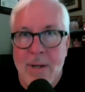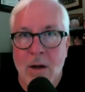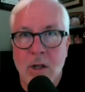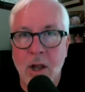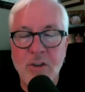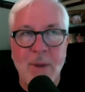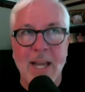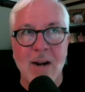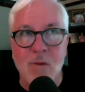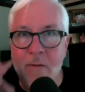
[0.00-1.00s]
I'll close by
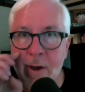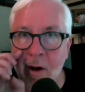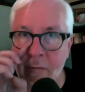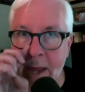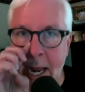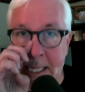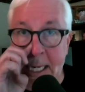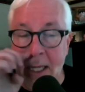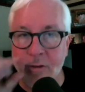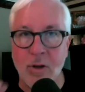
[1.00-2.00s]
kind of riffing off that
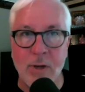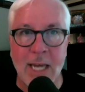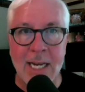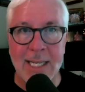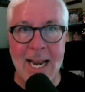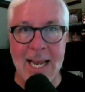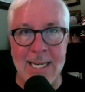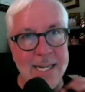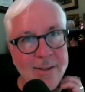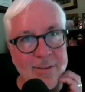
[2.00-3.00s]
idea. So if we take that
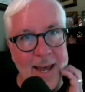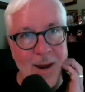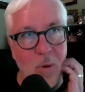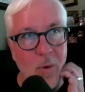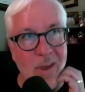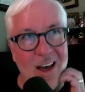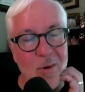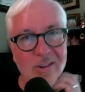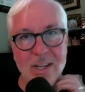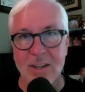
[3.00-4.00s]
idea and say what we thought
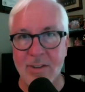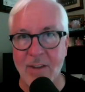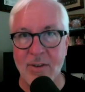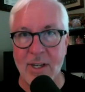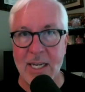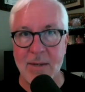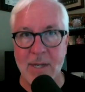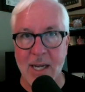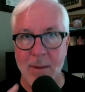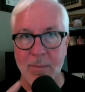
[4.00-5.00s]
was a necessity
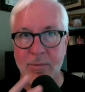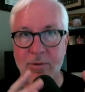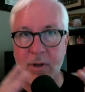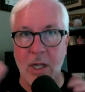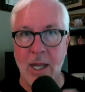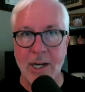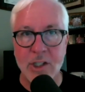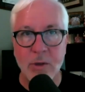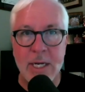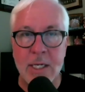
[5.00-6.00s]
becomes a
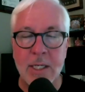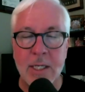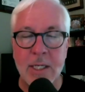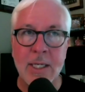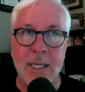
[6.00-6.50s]
luxury, yeah.